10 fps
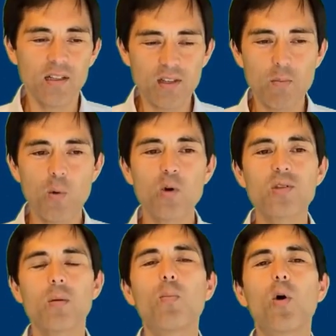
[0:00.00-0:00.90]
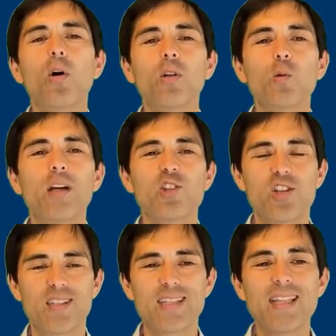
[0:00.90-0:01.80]
the most important
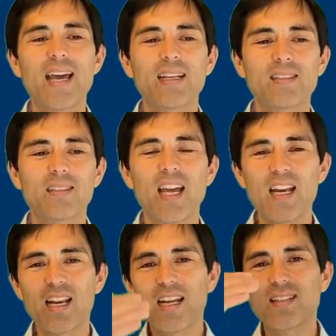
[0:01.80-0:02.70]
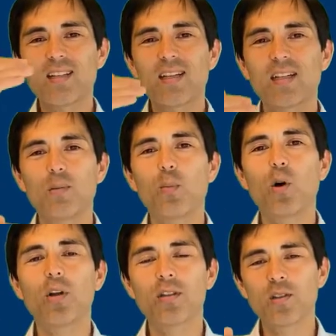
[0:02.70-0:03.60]
questions next, and lesser
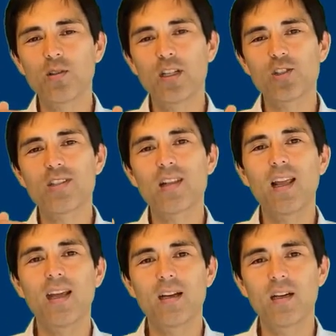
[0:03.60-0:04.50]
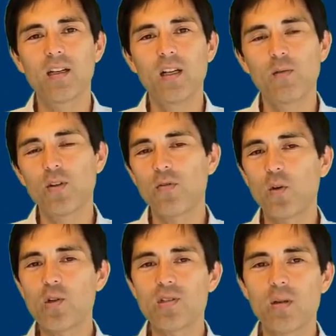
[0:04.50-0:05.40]
important questions later. For the
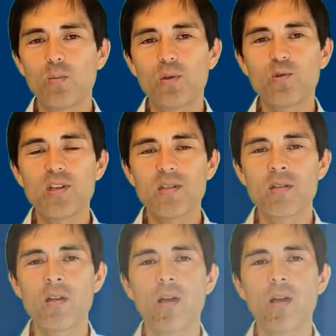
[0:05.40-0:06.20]
very simple reason,